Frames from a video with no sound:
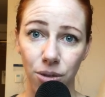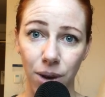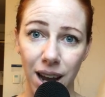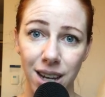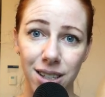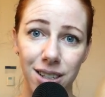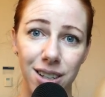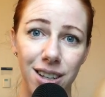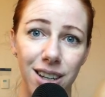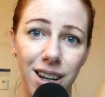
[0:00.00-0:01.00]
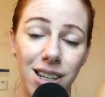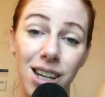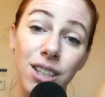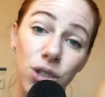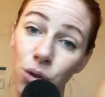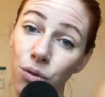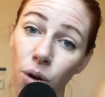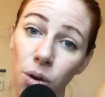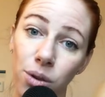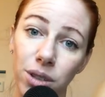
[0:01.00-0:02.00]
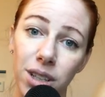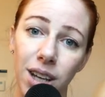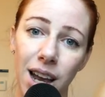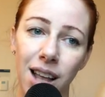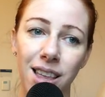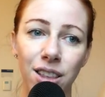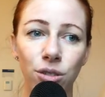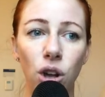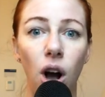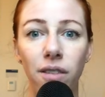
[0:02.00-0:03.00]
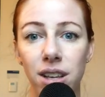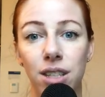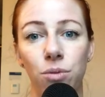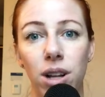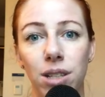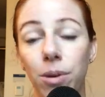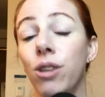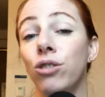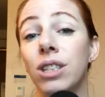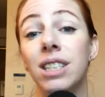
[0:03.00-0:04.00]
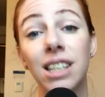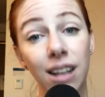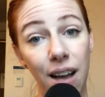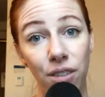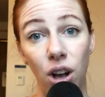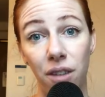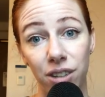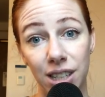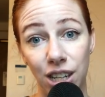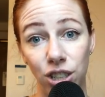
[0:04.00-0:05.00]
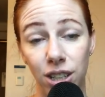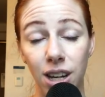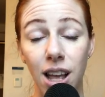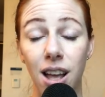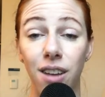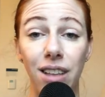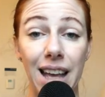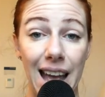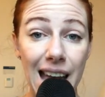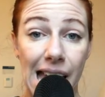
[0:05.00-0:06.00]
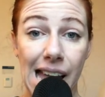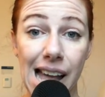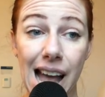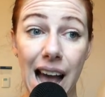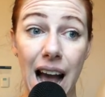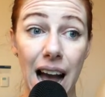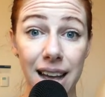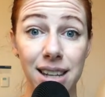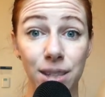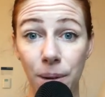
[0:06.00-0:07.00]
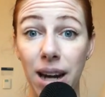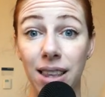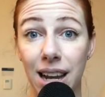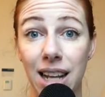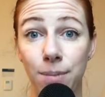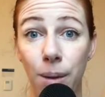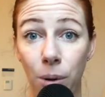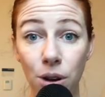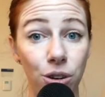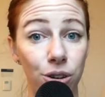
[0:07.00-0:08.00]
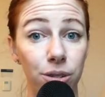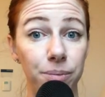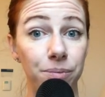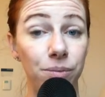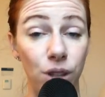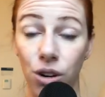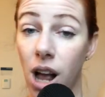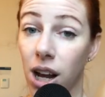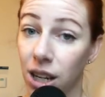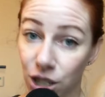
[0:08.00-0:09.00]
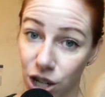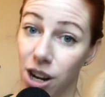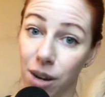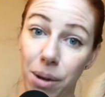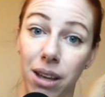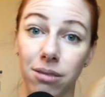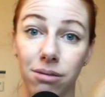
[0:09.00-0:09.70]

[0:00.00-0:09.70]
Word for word: Right? Because it's twofold. And I think there's obvious ones, but you should still have the conversation of like, hey, I expect that as my partner, you're not going to cheat on me.